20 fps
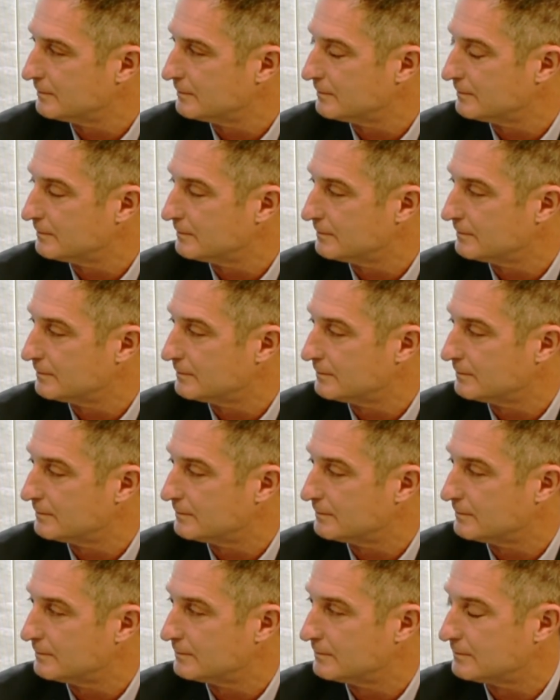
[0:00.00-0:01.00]

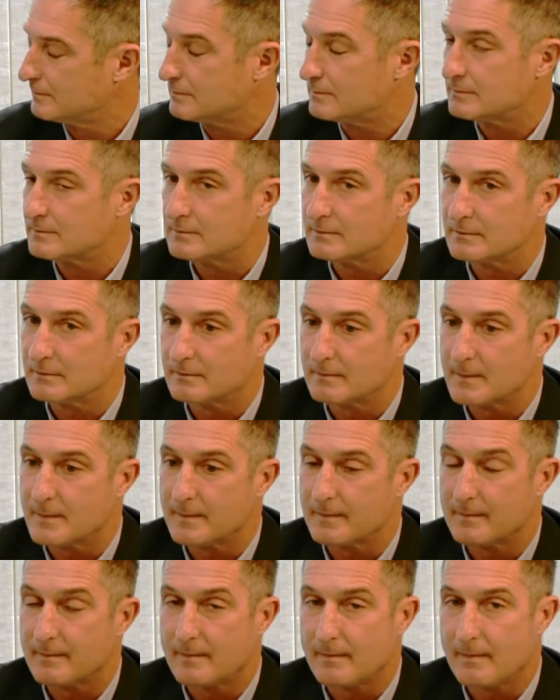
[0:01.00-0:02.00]

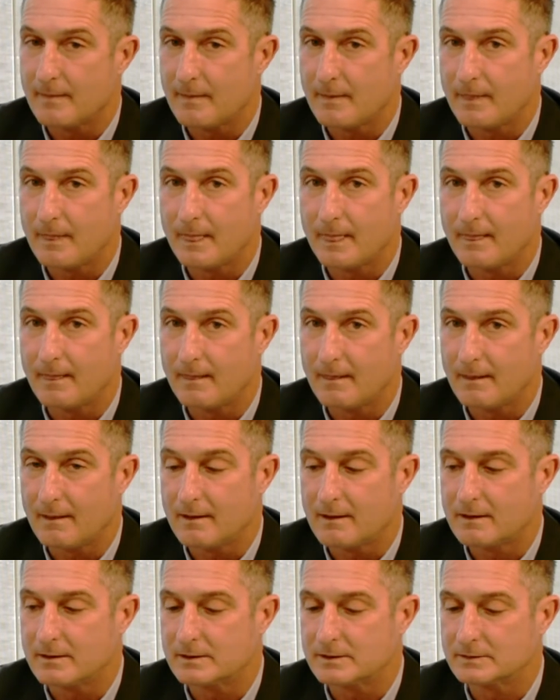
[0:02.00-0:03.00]

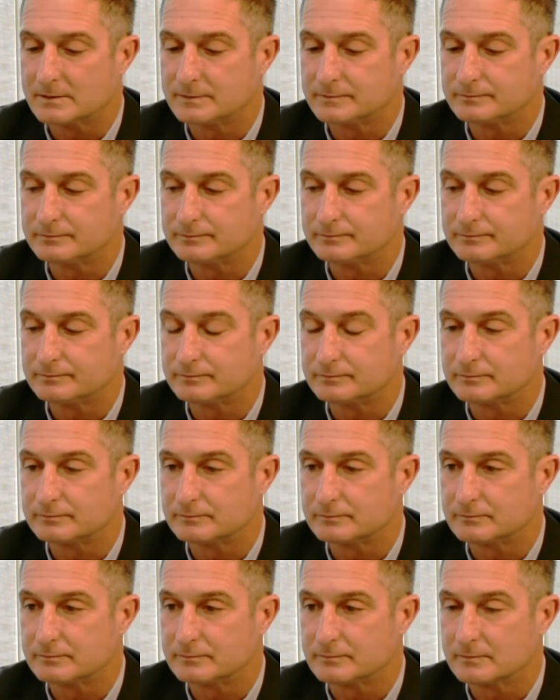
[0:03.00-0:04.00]

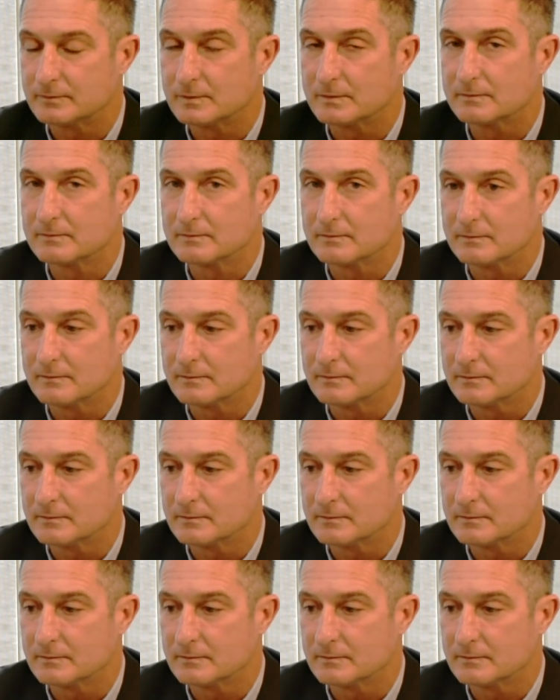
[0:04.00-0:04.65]
(silent)